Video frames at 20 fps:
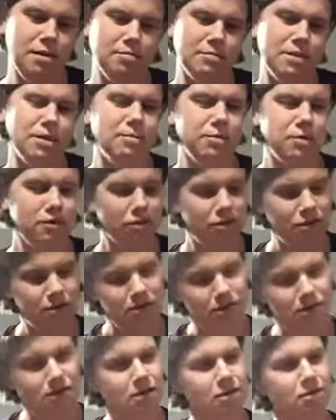Maybe not.
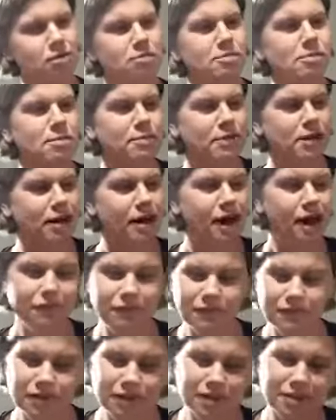I can't remember that. I
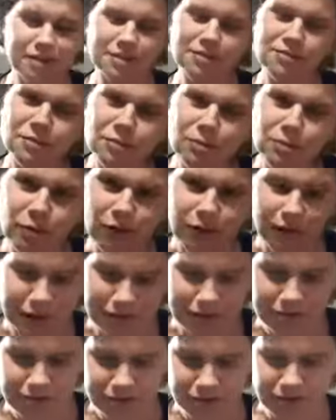haven't done this for a
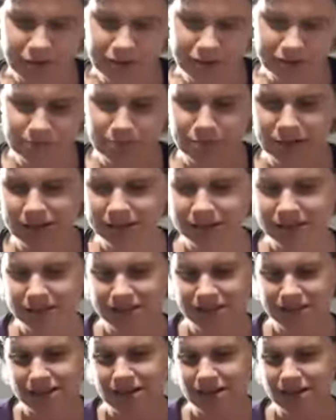while. I only braided
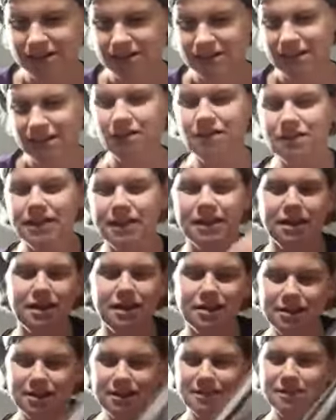this earlier. Oh, there you go.
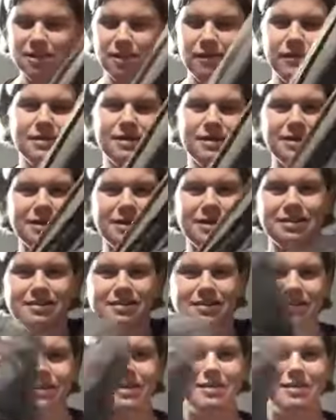It's going. There you go. It's going.